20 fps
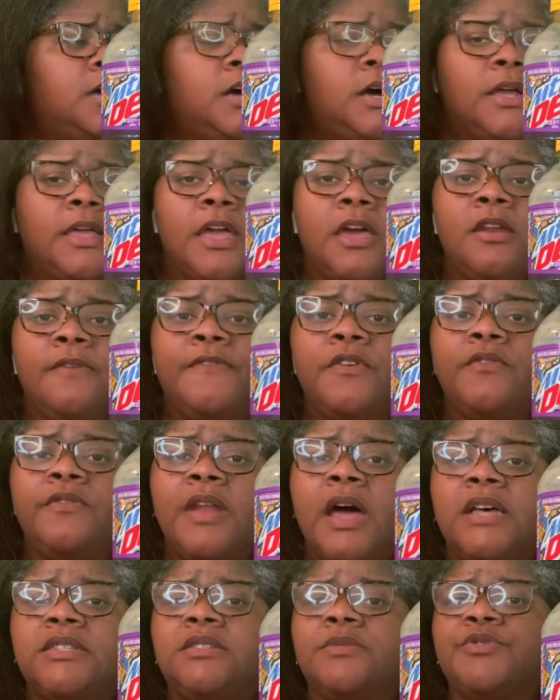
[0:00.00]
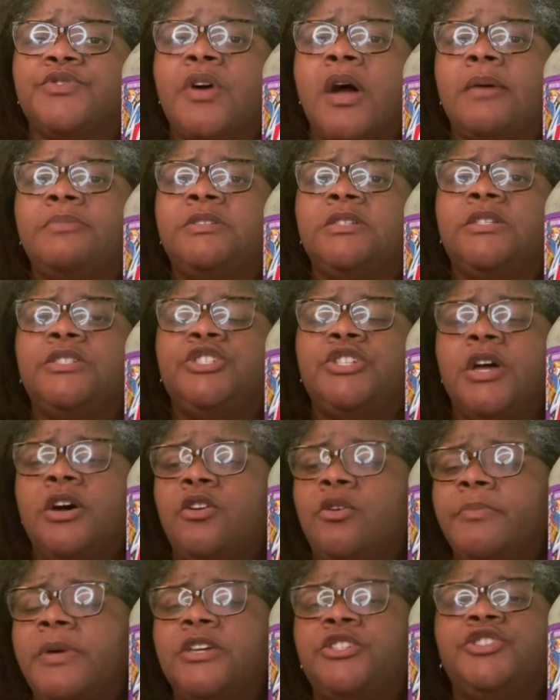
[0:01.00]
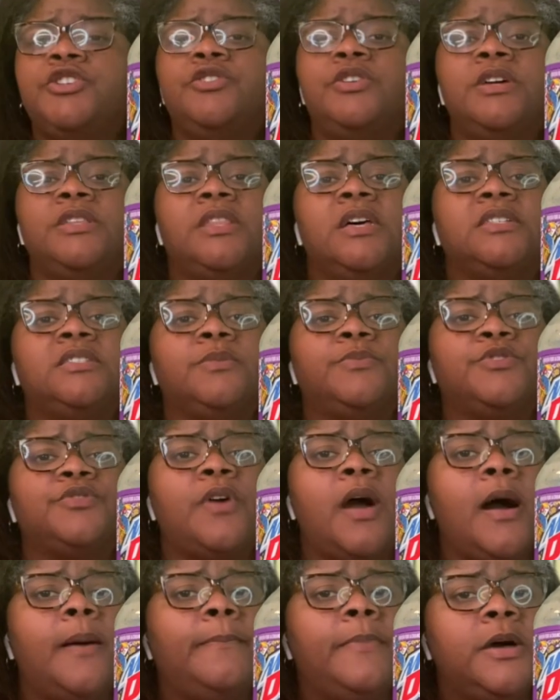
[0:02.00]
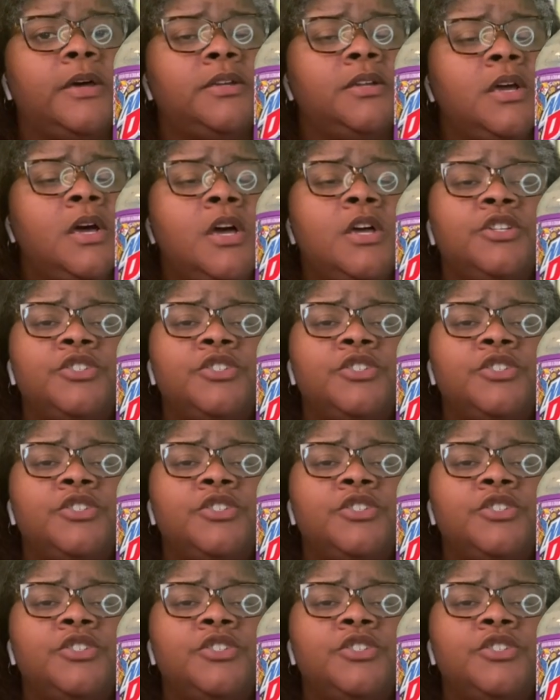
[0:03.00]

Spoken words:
Again, if you've not subscribed to the channel, make sure you hit that subscribe button.